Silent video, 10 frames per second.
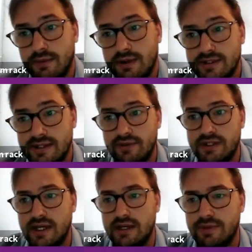about
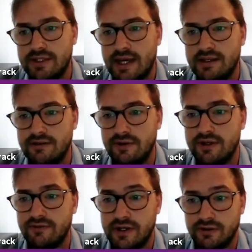17% of
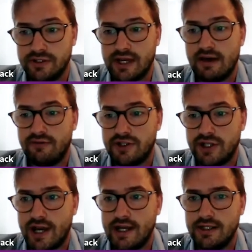individuals have a
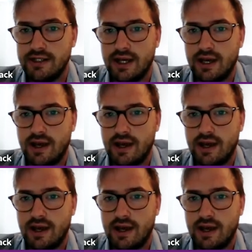change,